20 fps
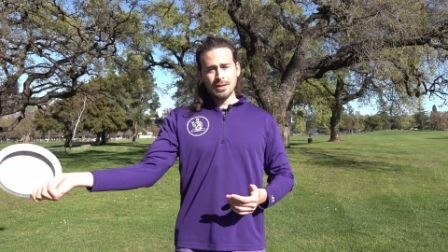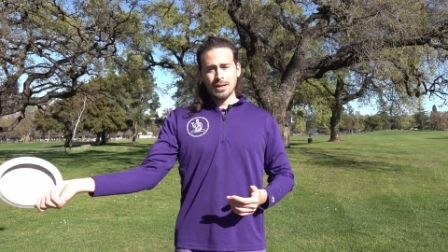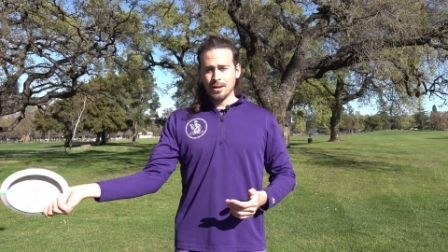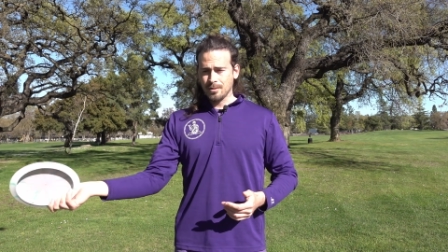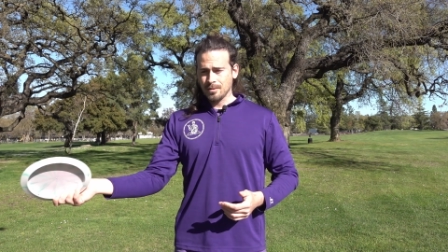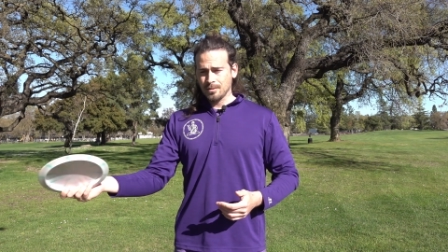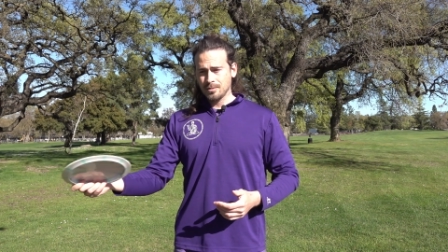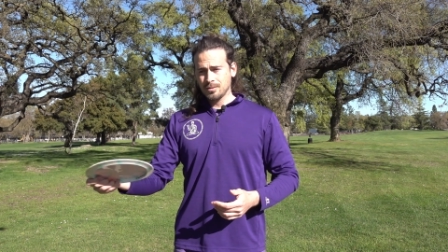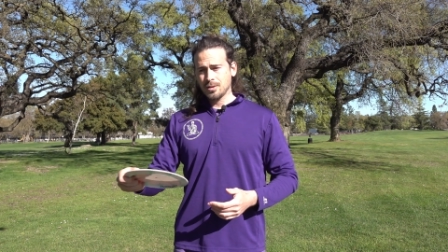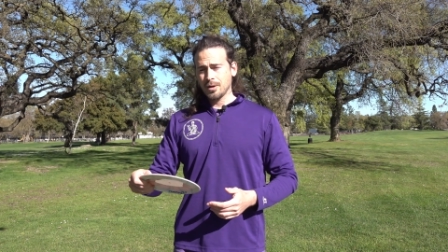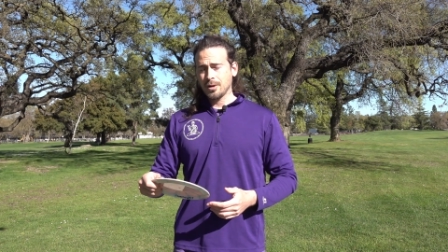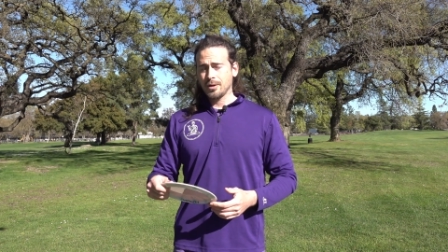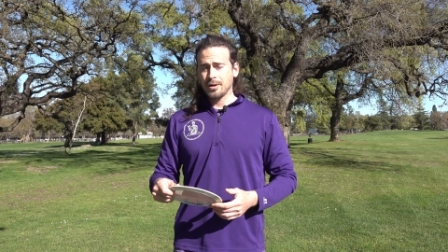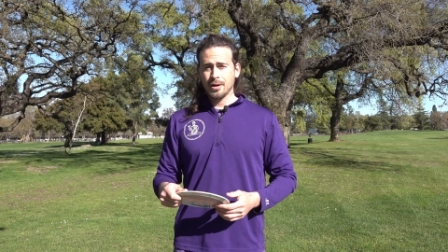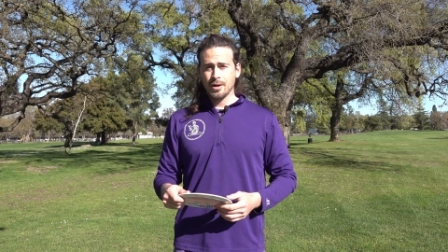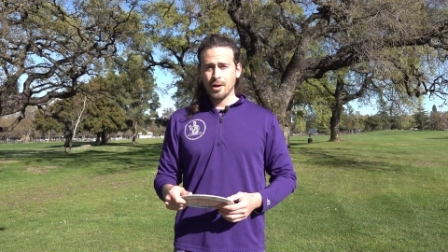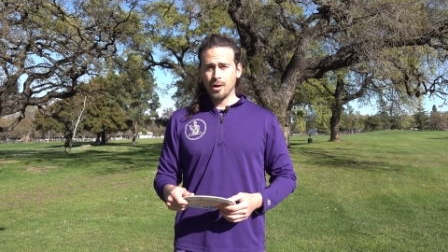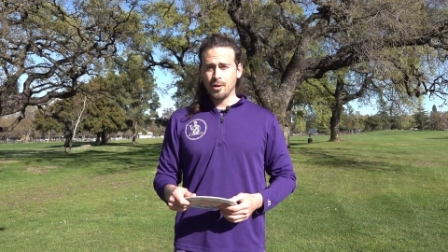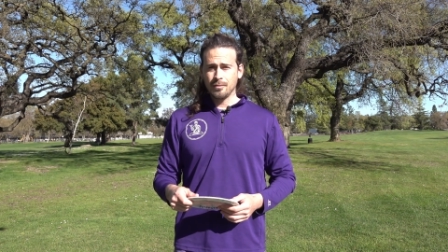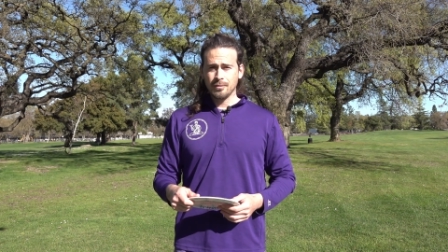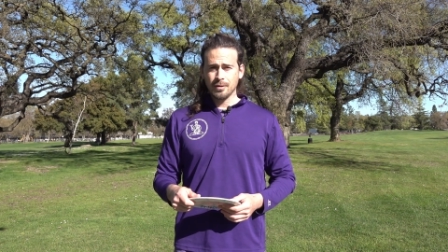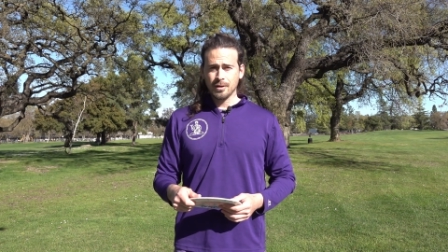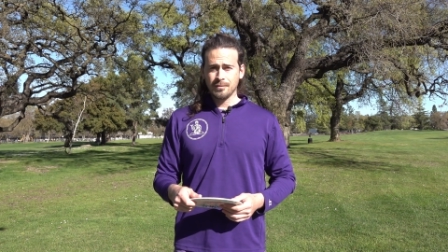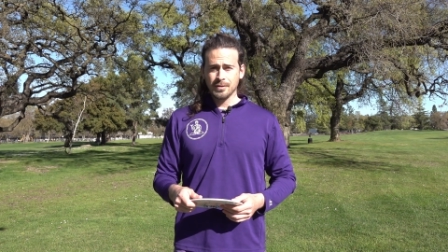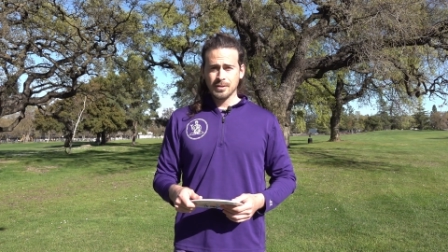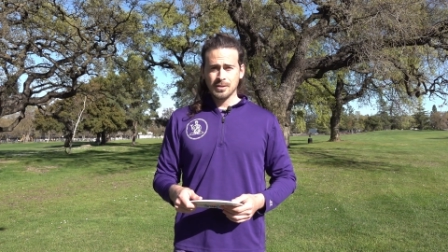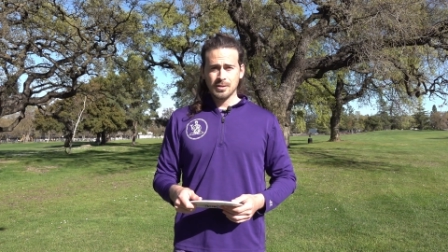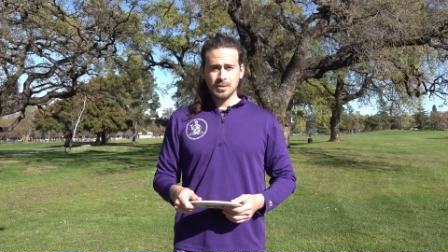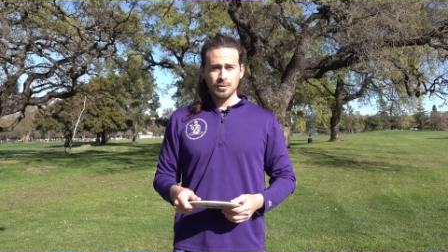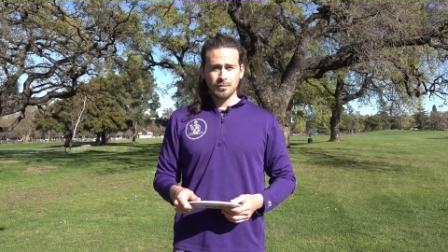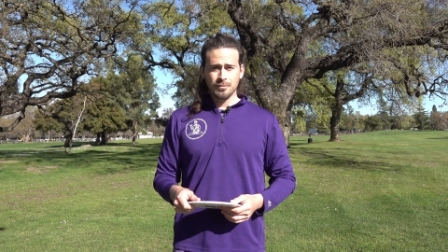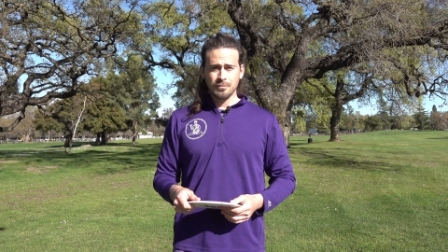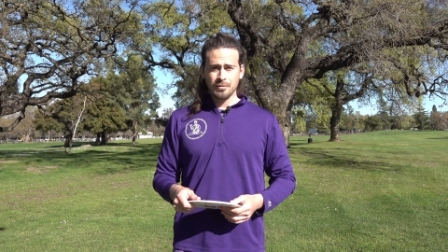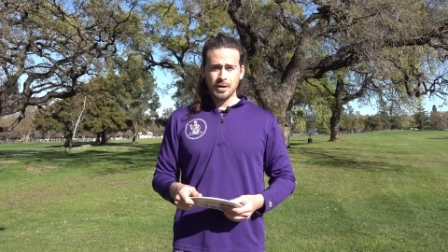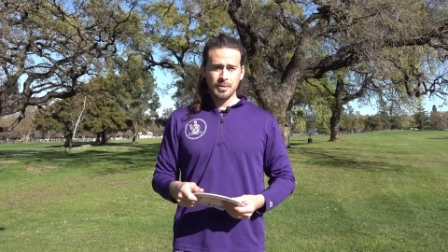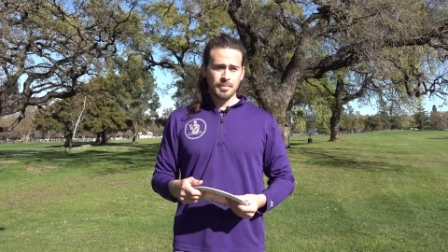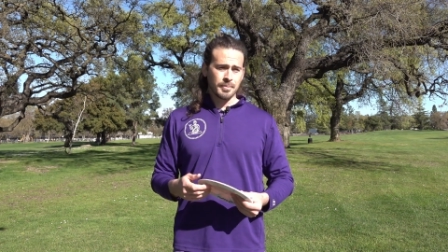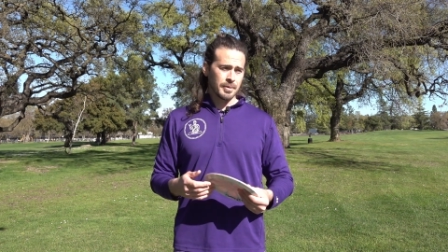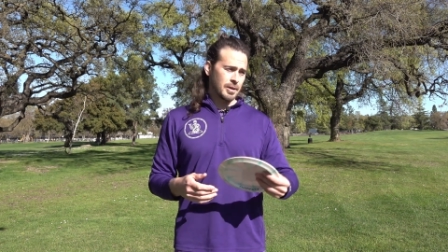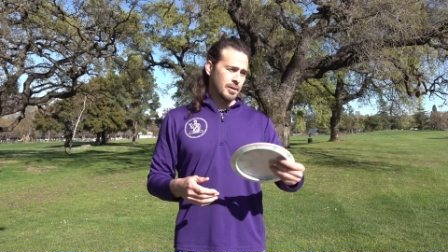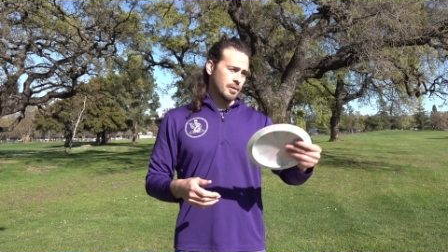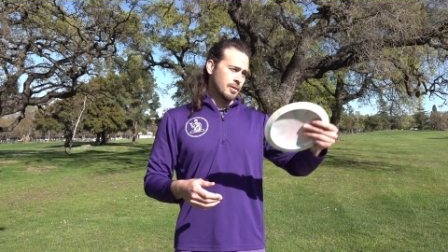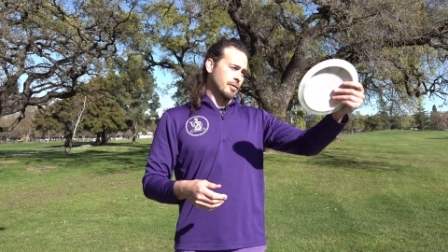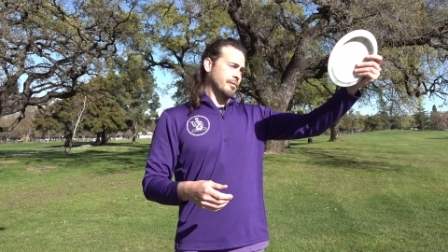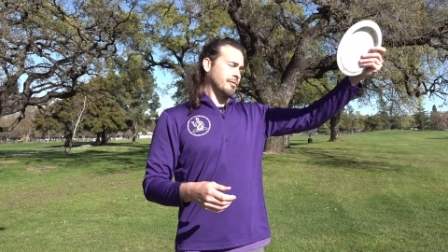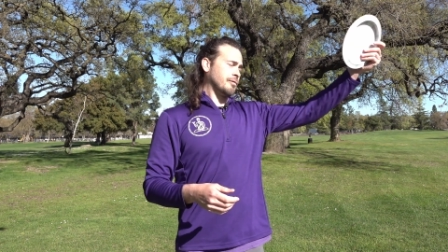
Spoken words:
either turn it over if it's too flippy or